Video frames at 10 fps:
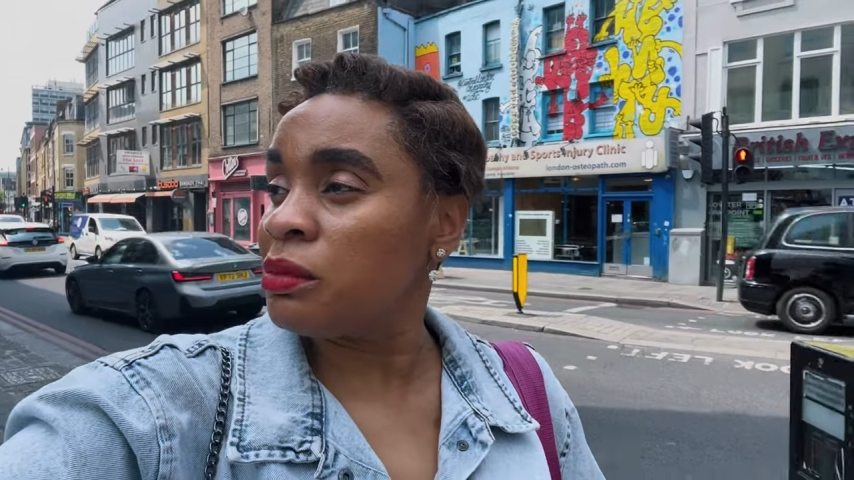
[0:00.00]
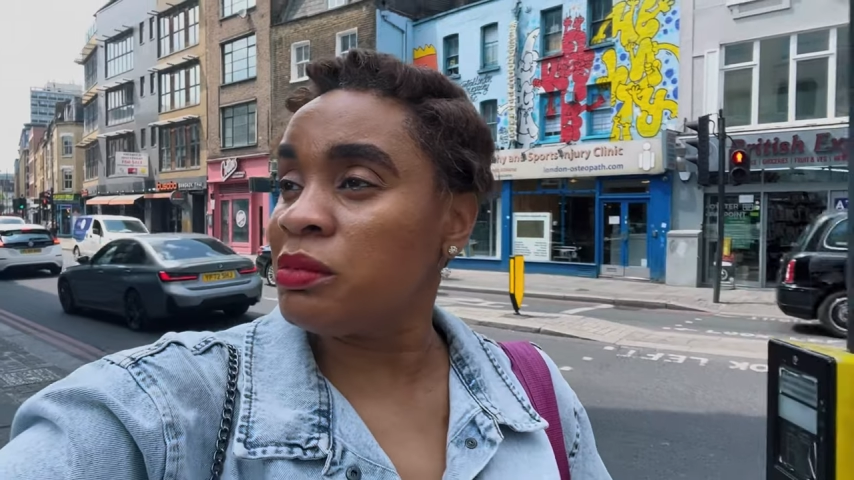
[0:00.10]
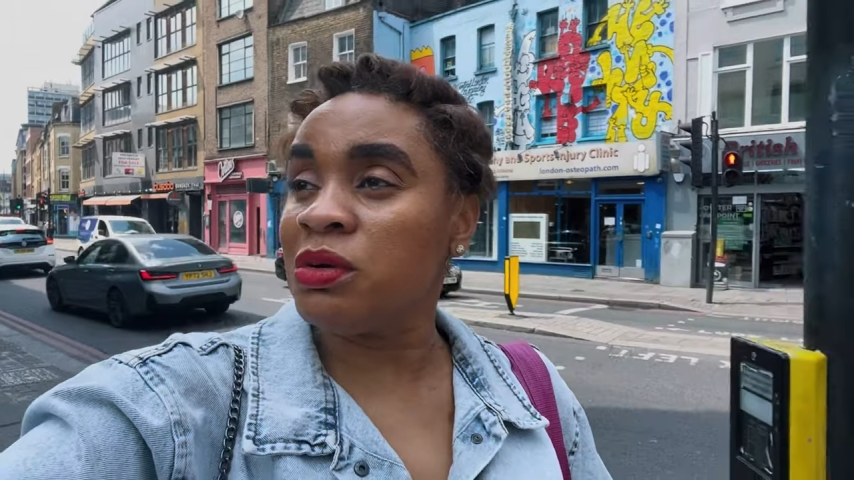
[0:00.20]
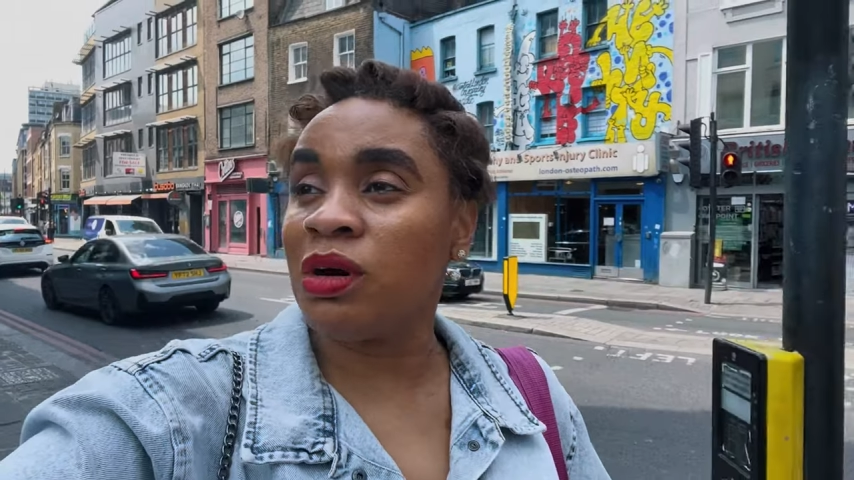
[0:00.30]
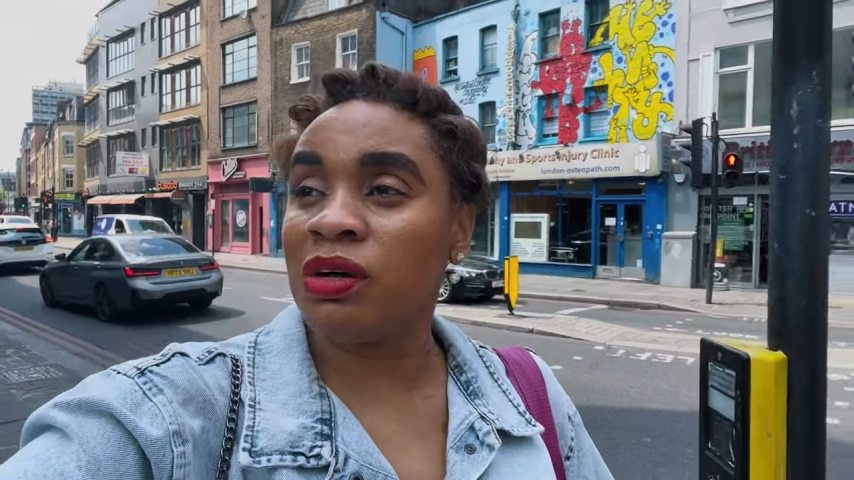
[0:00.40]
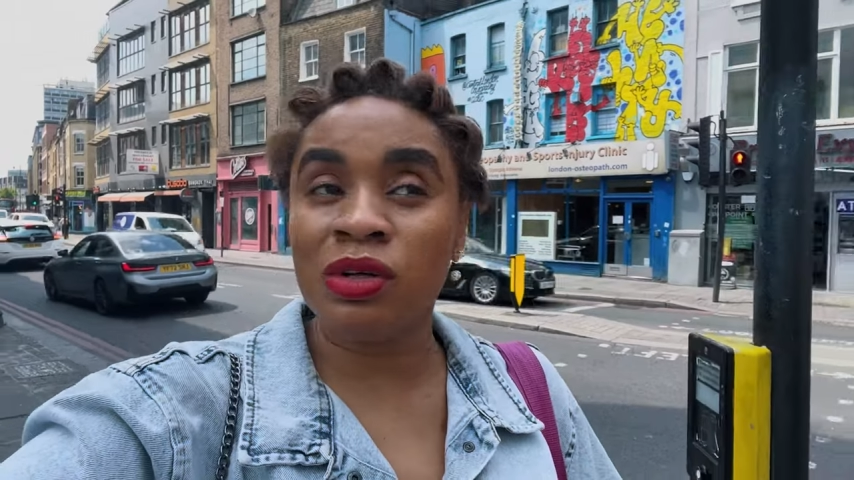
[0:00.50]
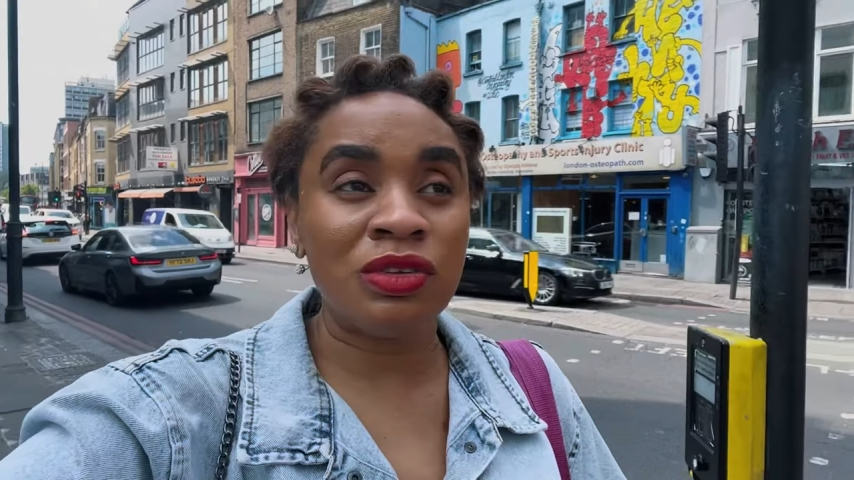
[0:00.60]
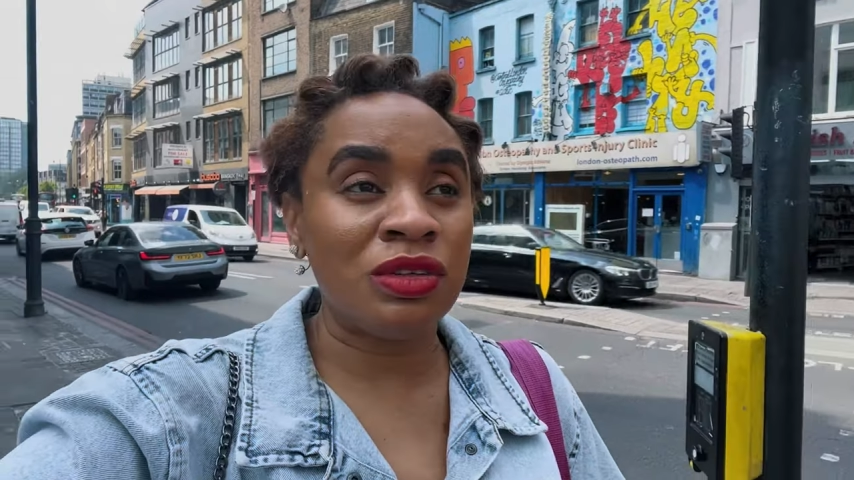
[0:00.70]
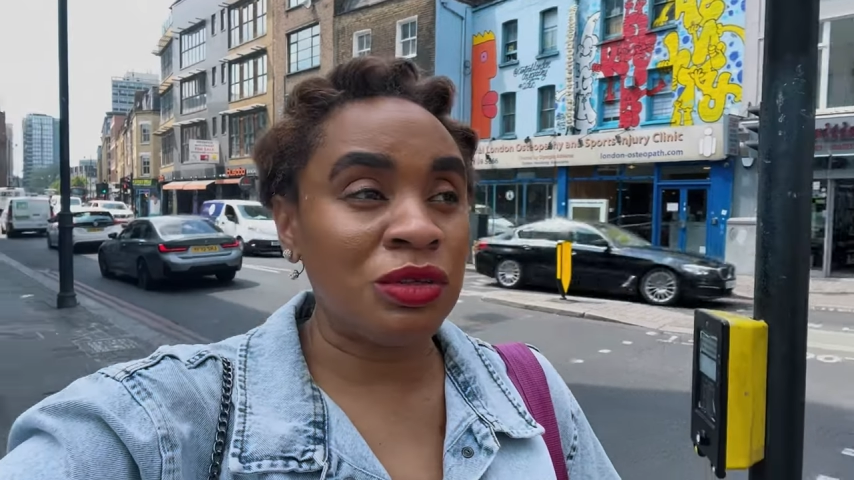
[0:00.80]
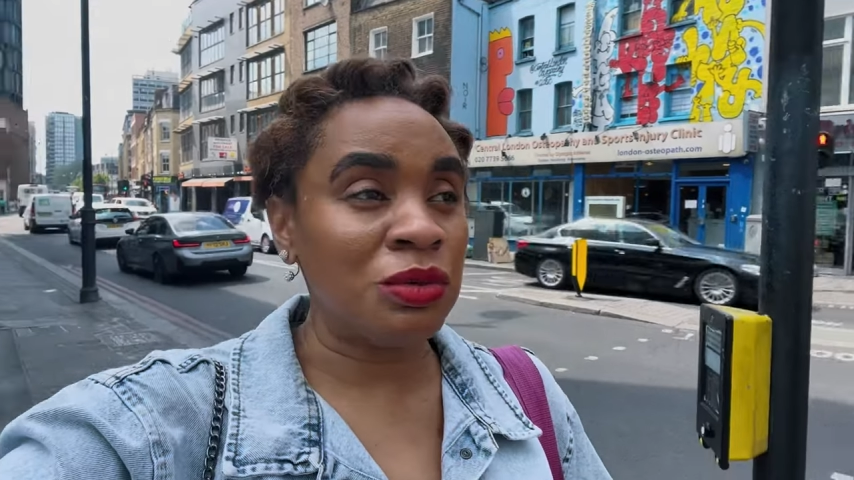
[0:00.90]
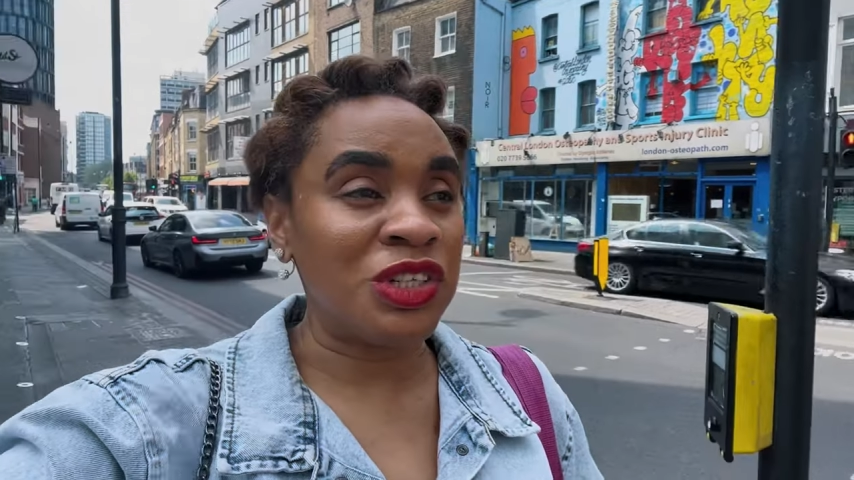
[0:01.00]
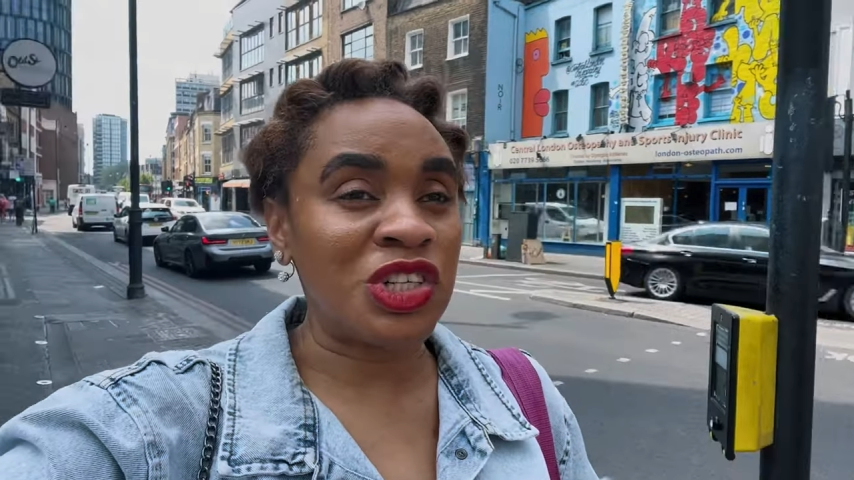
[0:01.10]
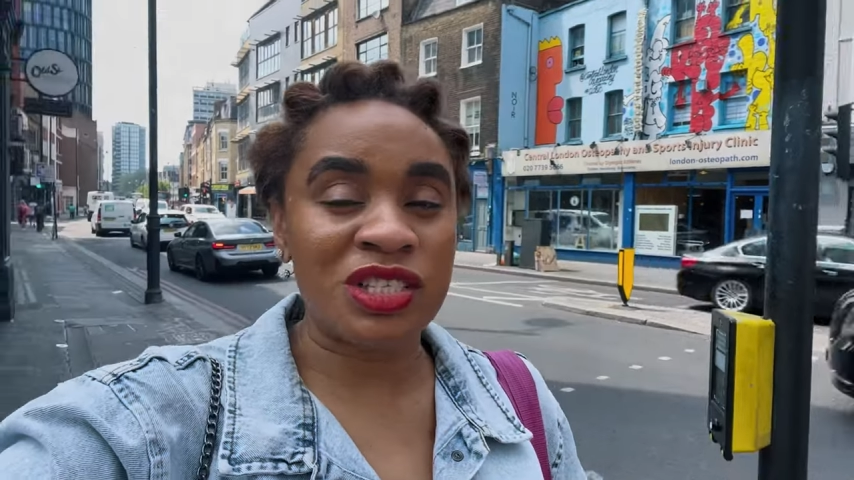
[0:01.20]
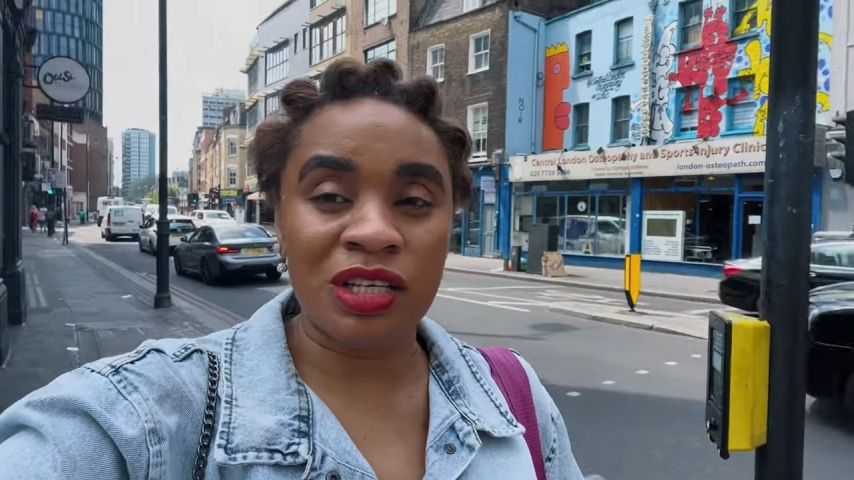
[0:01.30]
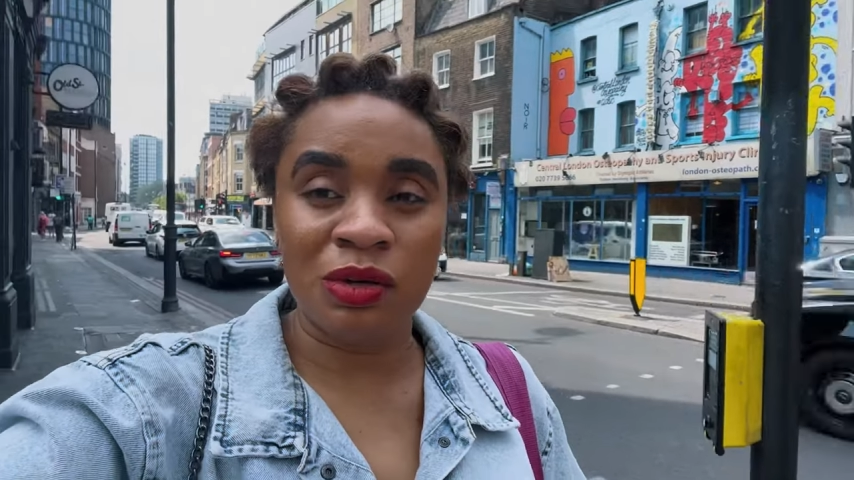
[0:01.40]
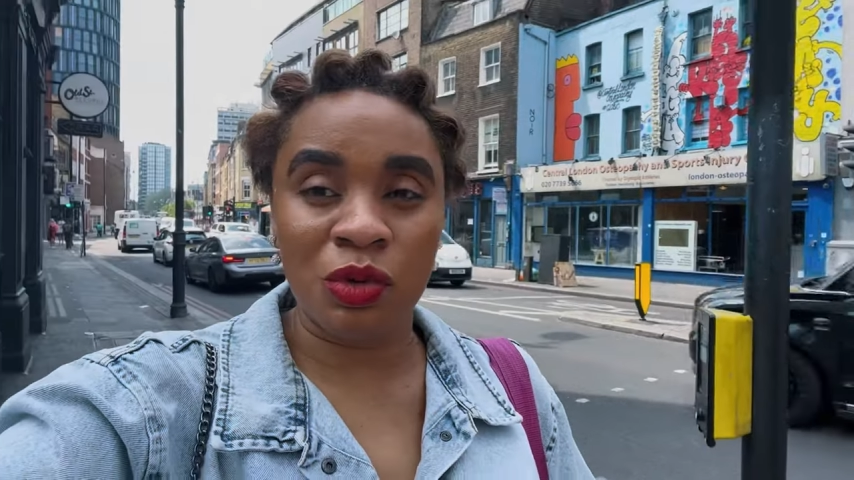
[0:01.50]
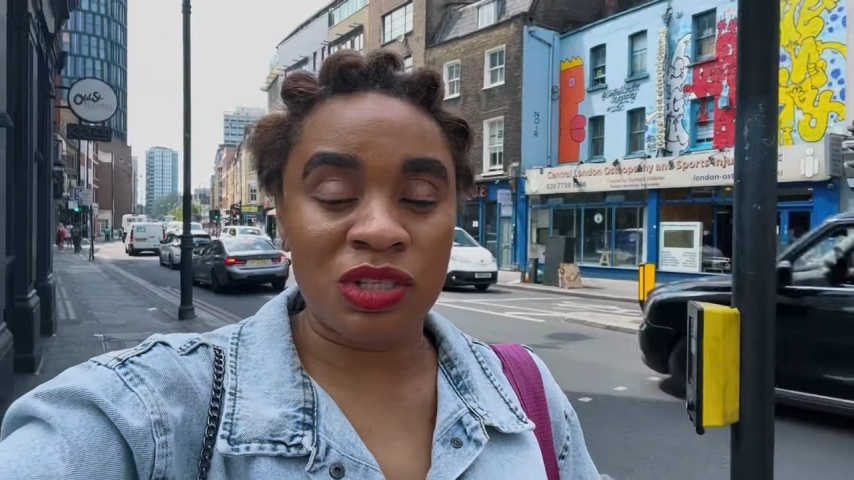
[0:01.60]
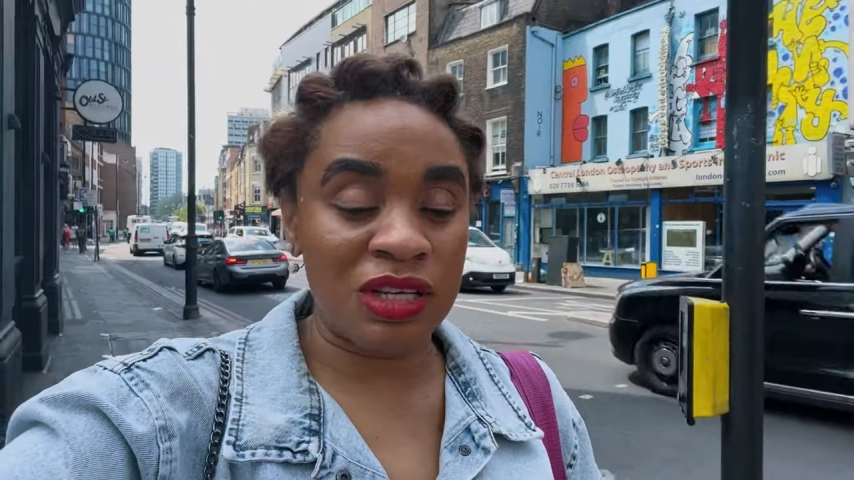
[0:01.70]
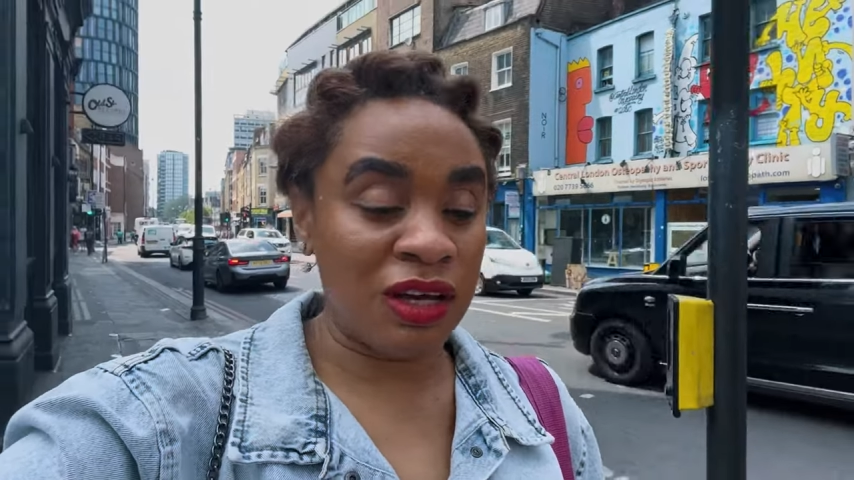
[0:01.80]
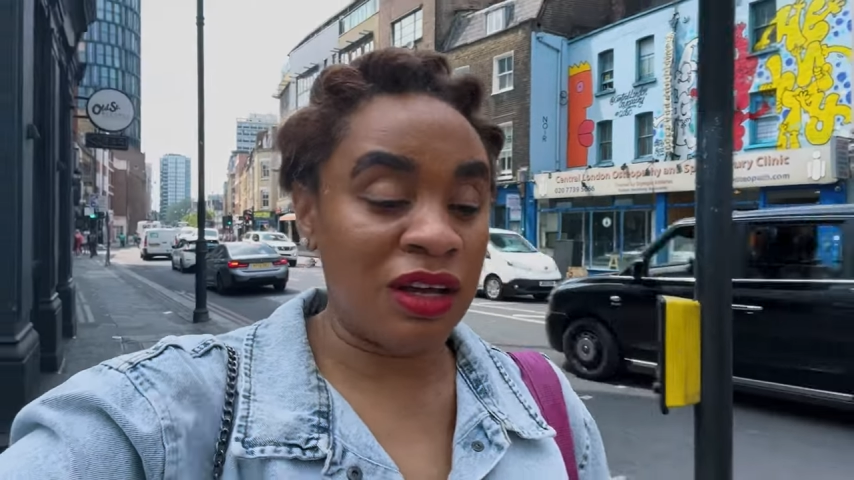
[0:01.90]
Meanwhile, nothing. We were just in the
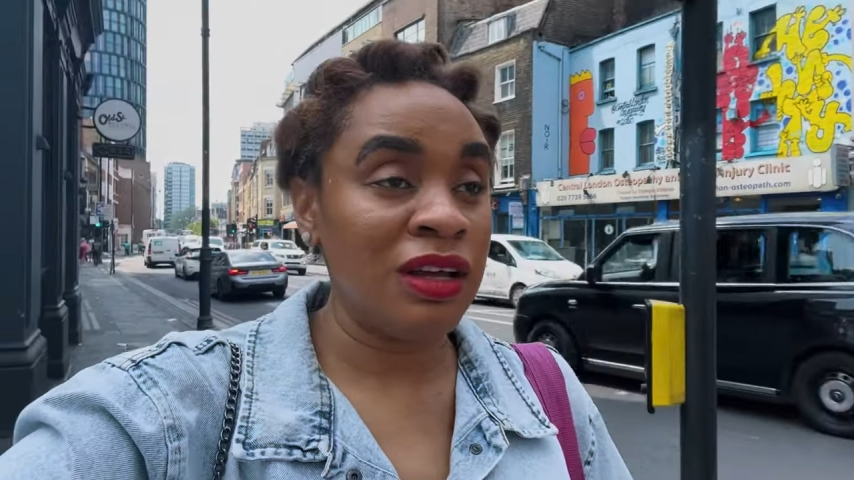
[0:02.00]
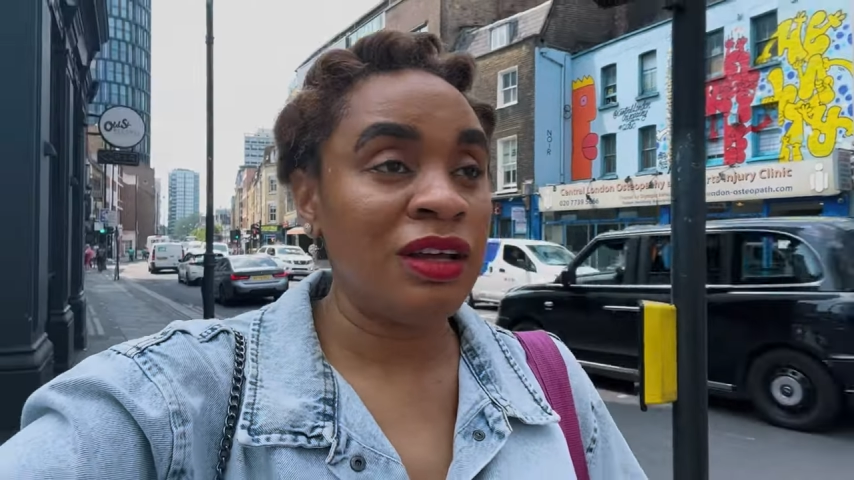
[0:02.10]
water